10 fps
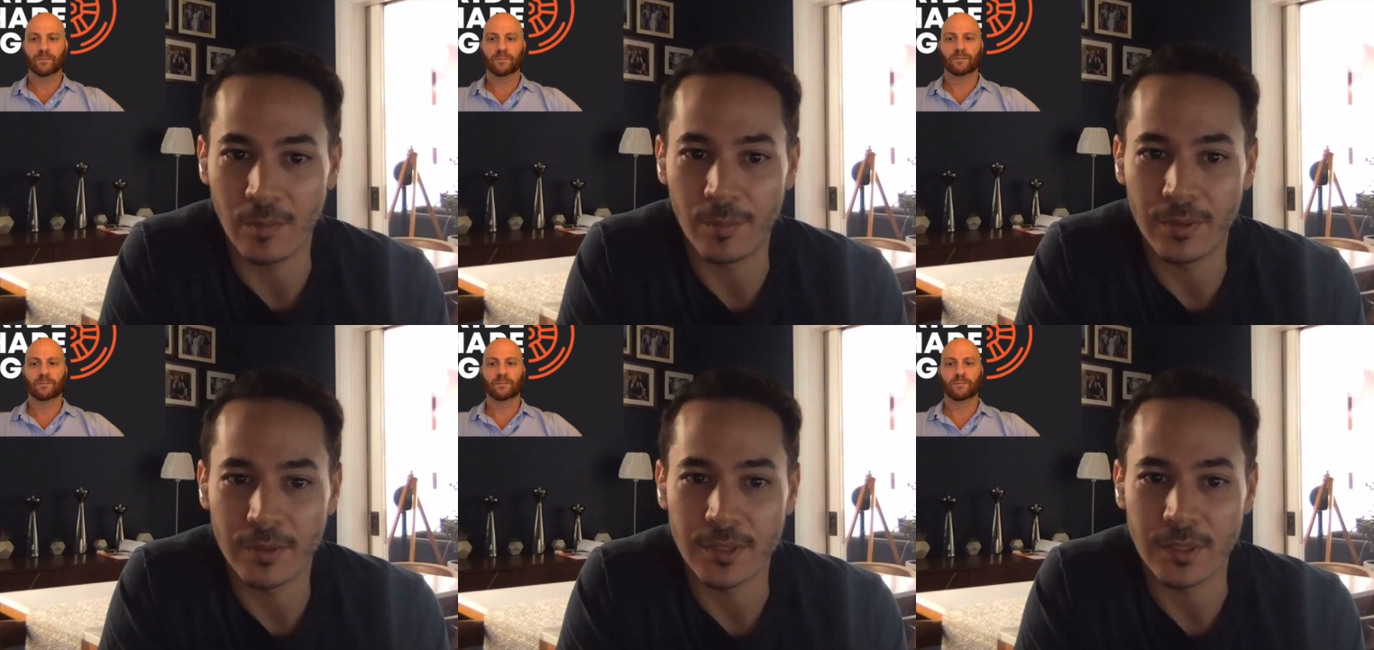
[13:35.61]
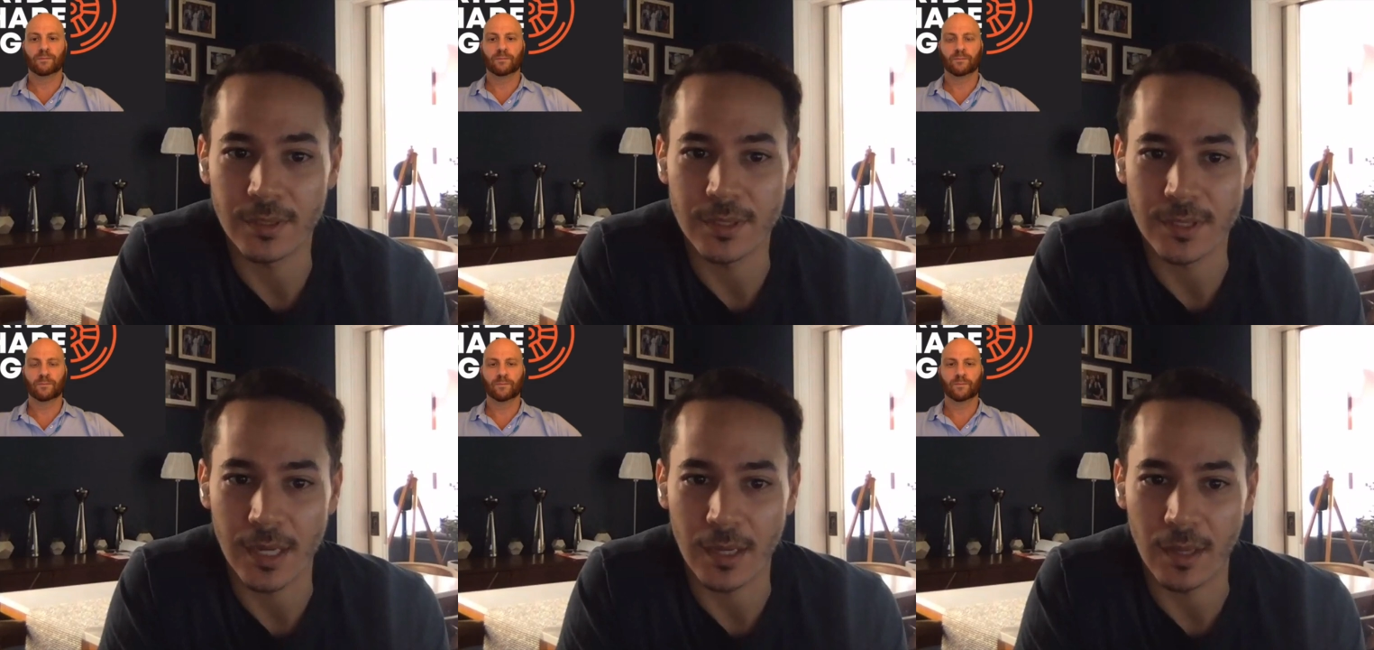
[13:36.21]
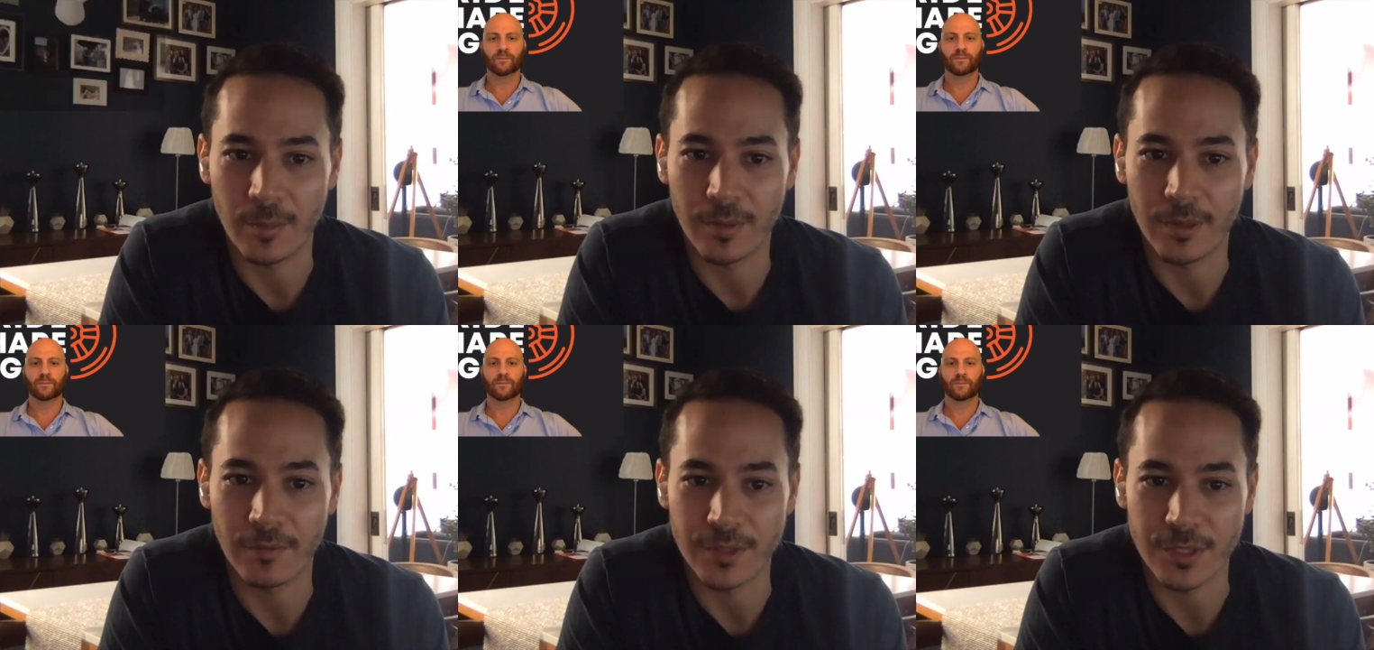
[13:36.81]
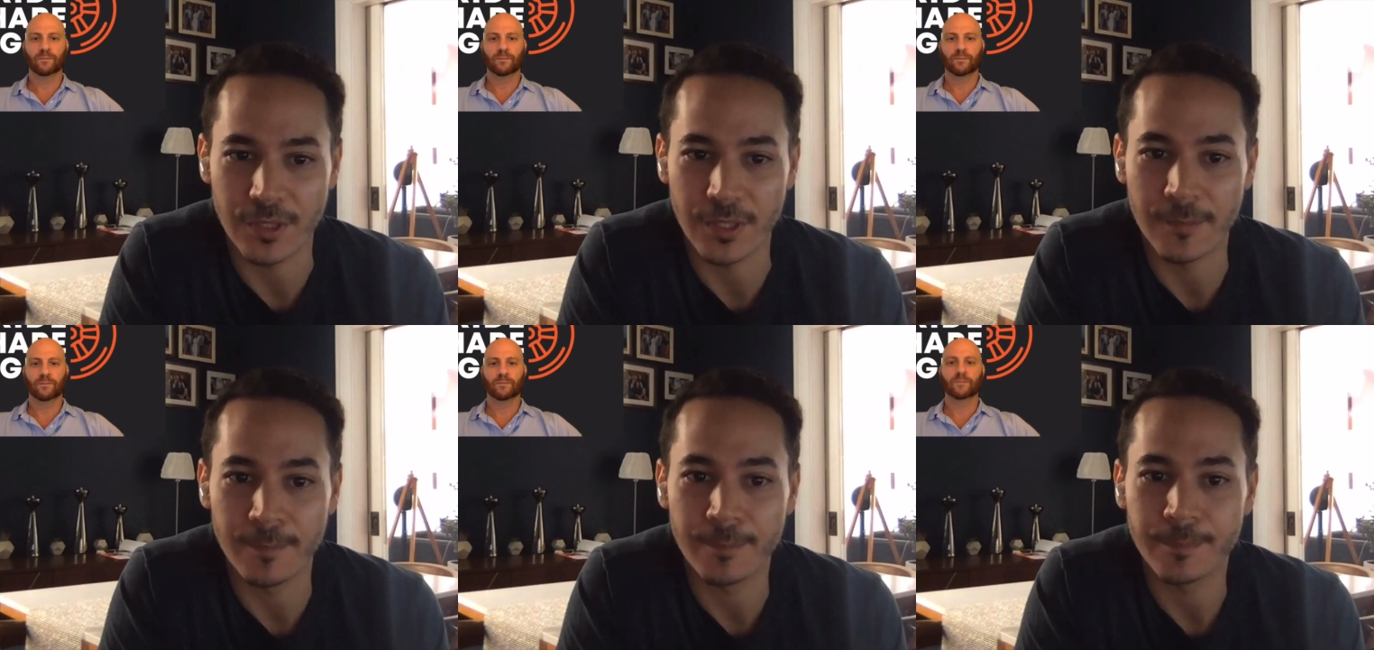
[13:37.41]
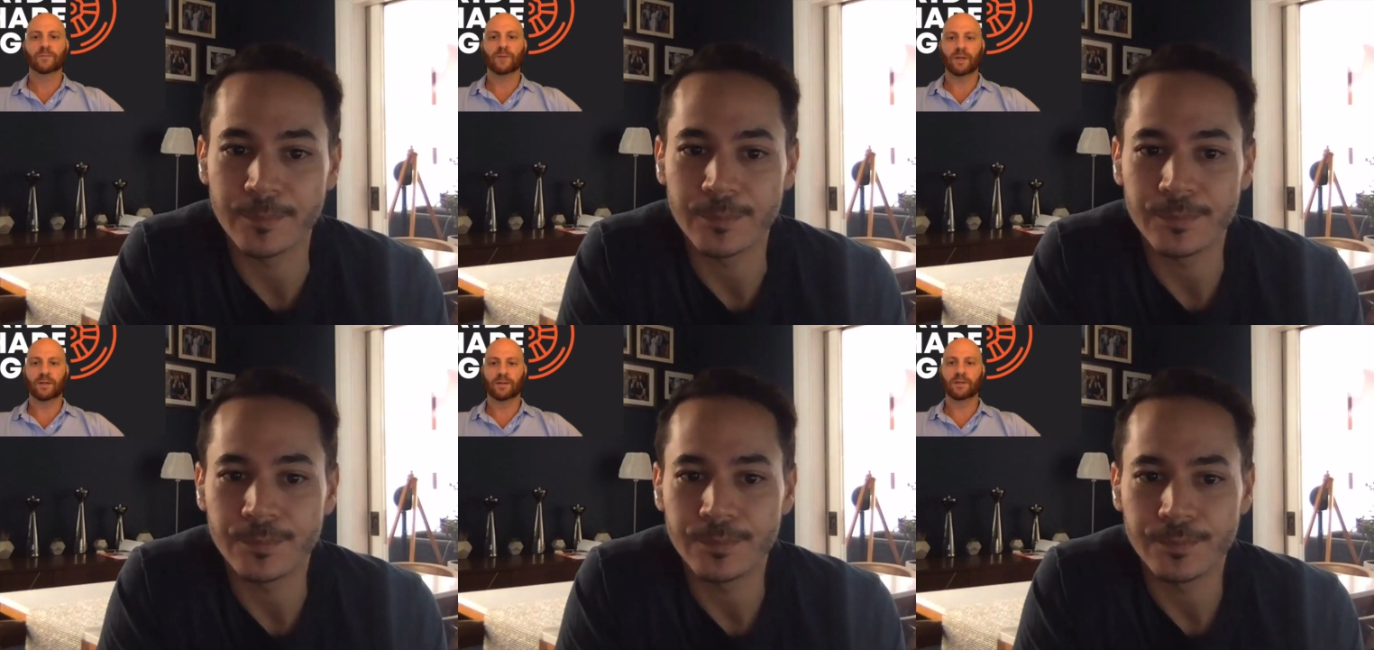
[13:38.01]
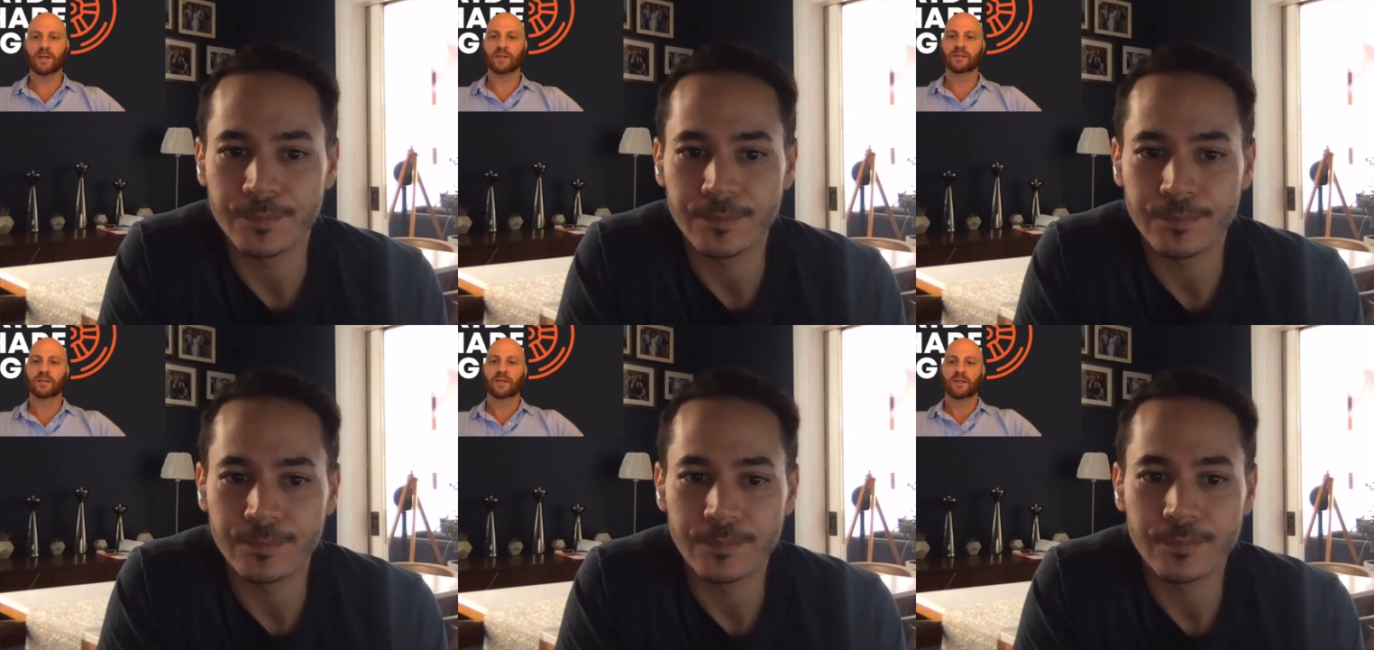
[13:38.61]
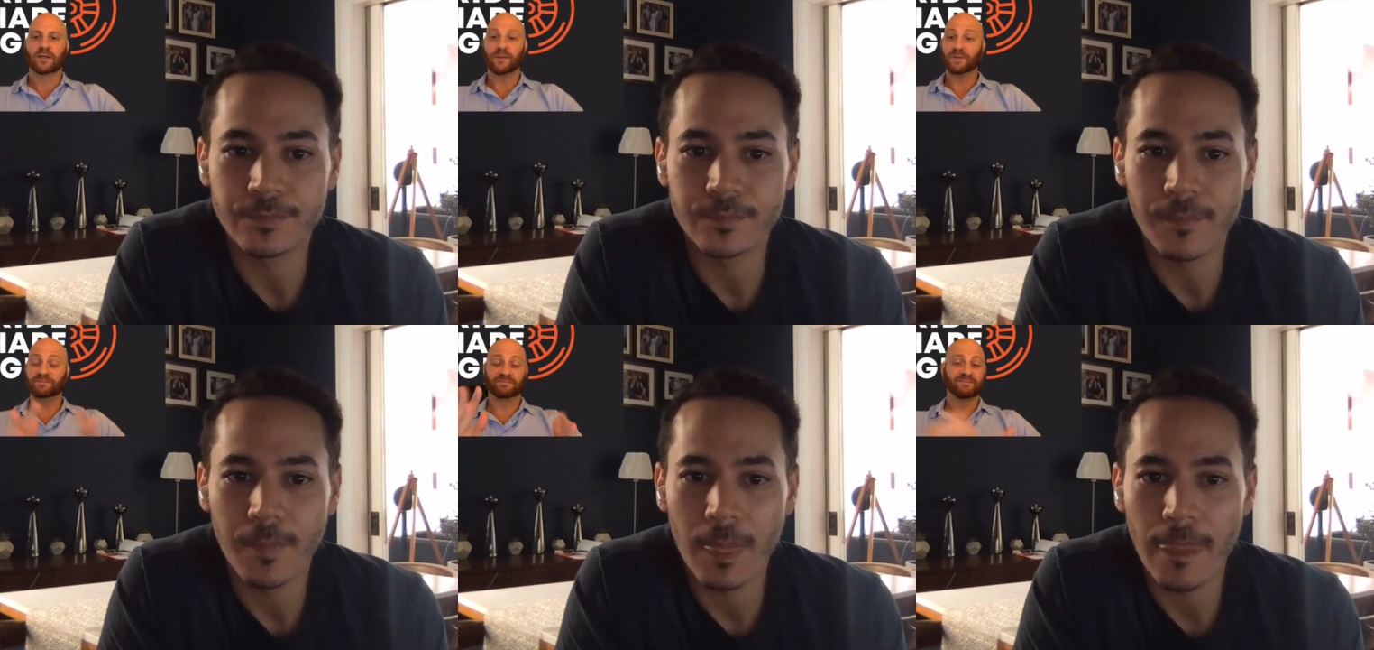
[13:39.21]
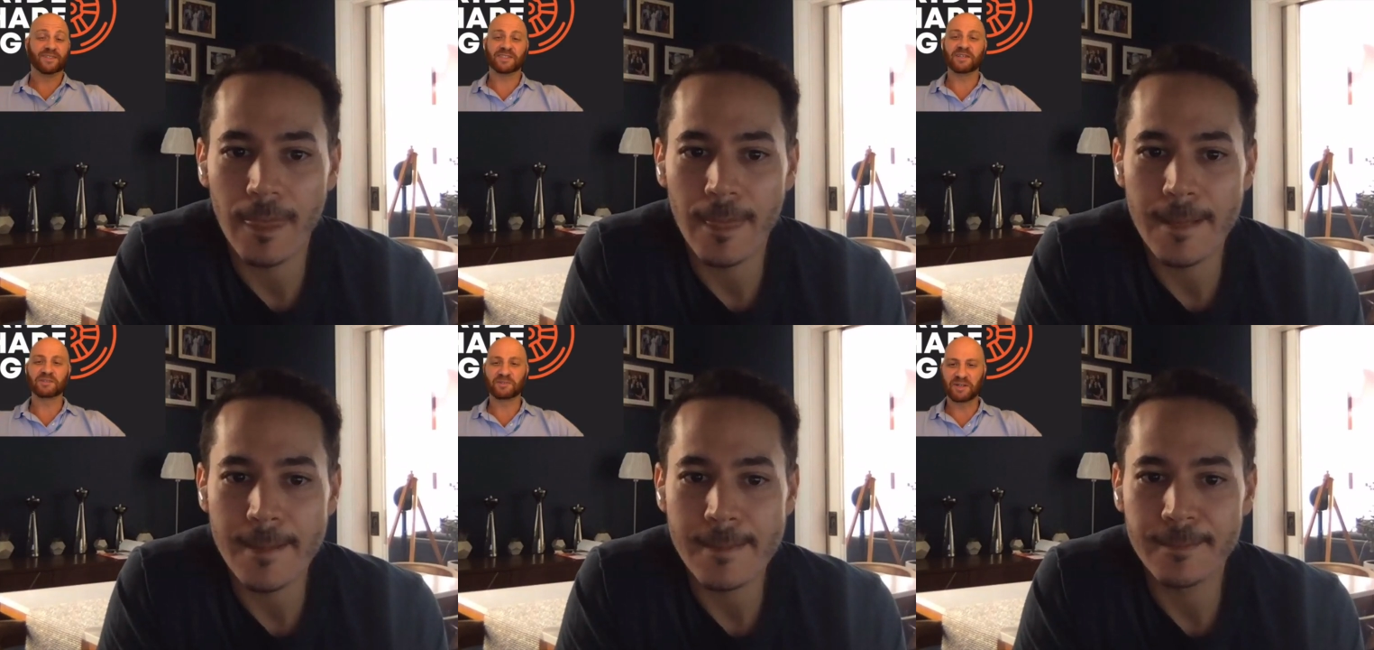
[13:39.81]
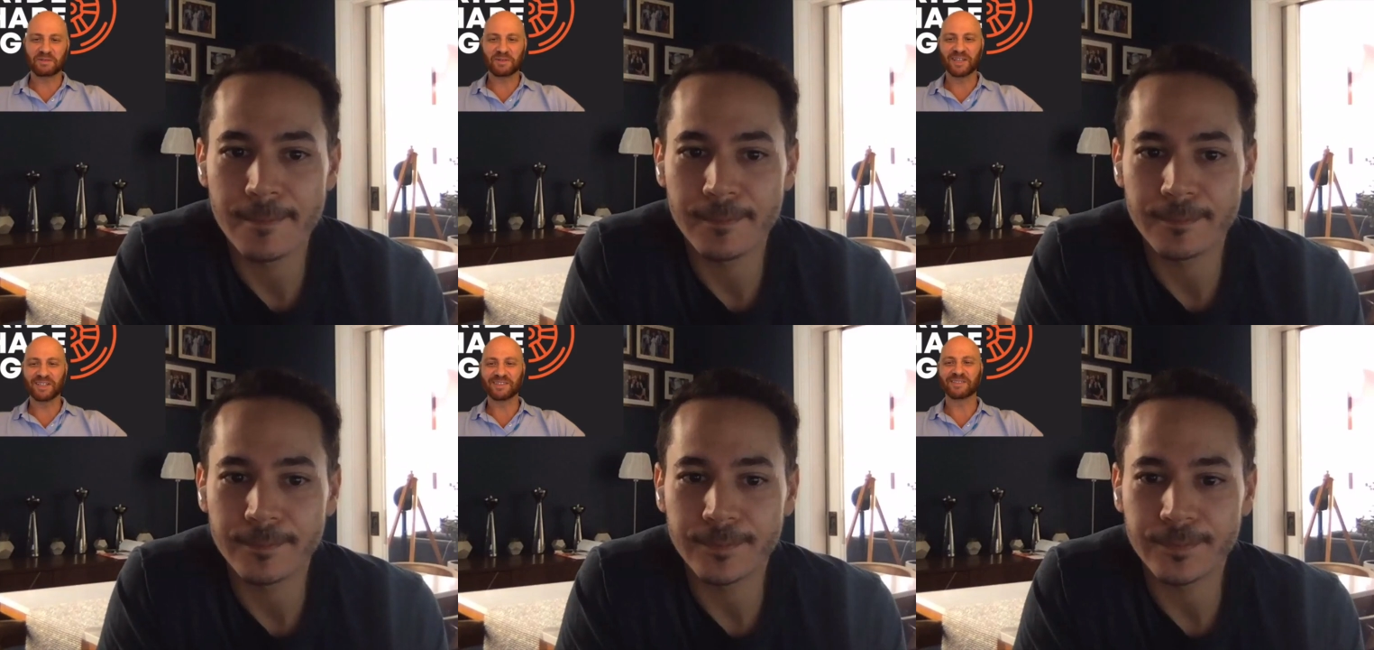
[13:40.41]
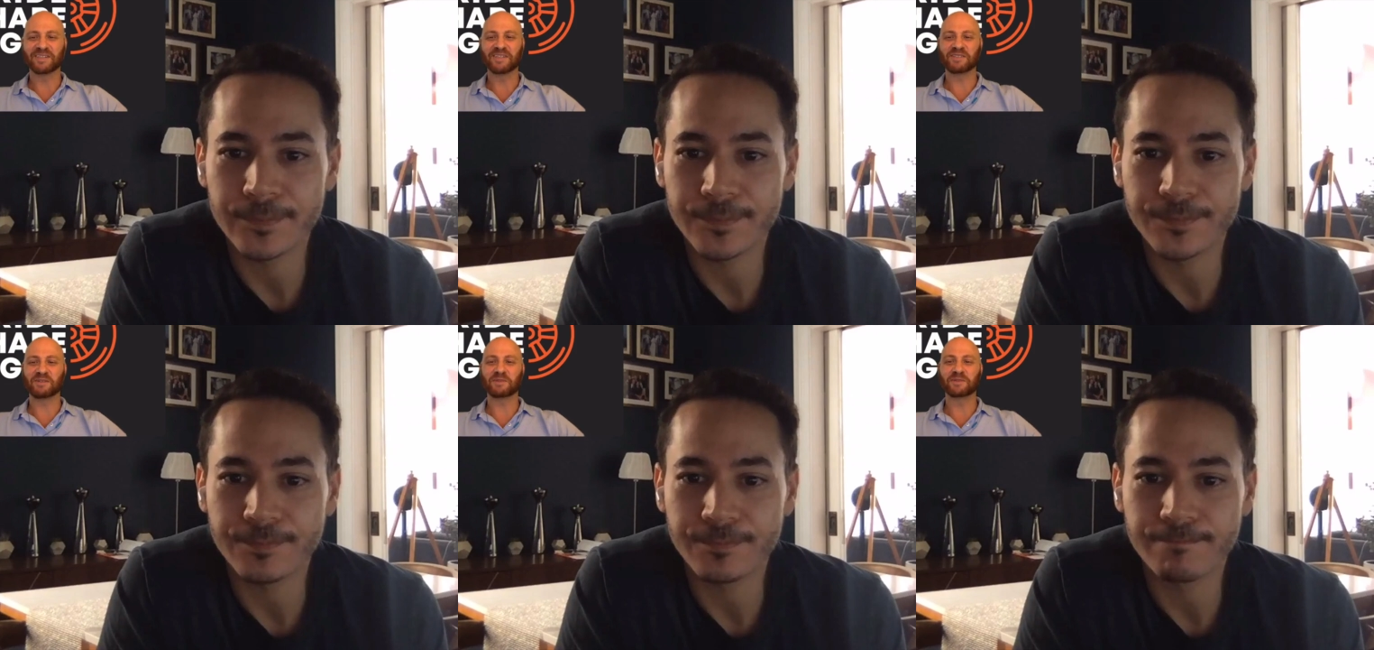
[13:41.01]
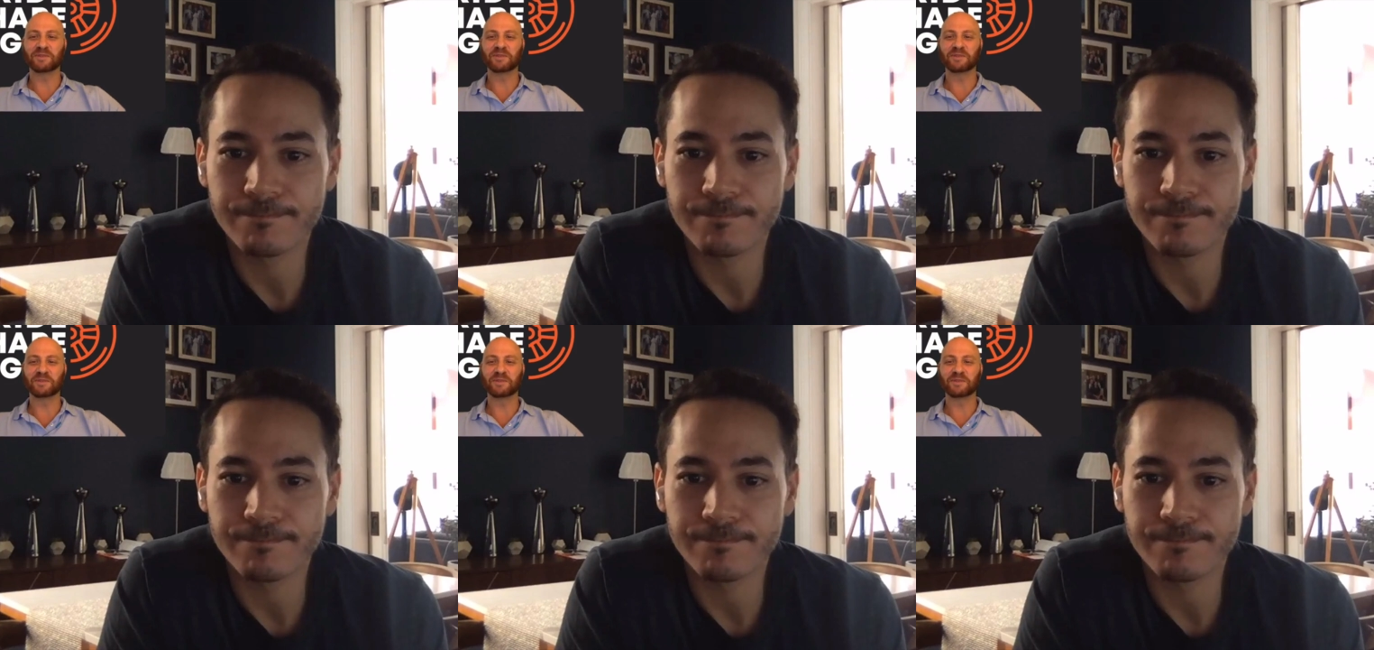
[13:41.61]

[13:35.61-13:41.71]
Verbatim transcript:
Speaker 1: of help To, to scale up efficiently. Right.
Speaker 2: Okay. I mean, that sounds great. I'm glad you guys are able